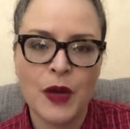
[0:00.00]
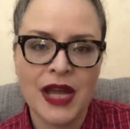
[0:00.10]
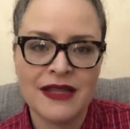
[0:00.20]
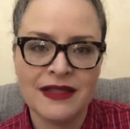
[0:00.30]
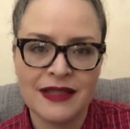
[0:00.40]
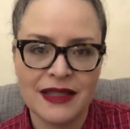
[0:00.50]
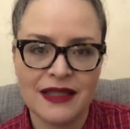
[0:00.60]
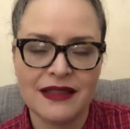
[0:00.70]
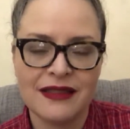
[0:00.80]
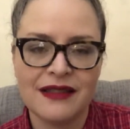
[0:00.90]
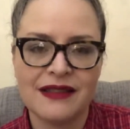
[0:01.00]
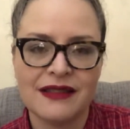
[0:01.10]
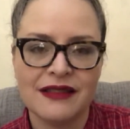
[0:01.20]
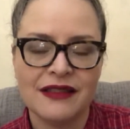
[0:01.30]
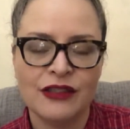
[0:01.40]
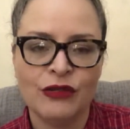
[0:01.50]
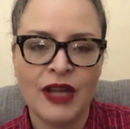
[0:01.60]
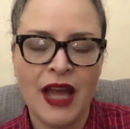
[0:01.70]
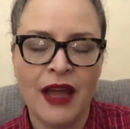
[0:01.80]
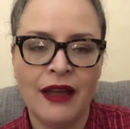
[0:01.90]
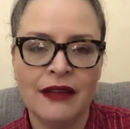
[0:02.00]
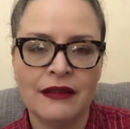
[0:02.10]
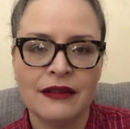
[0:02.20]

Pisces. Okay?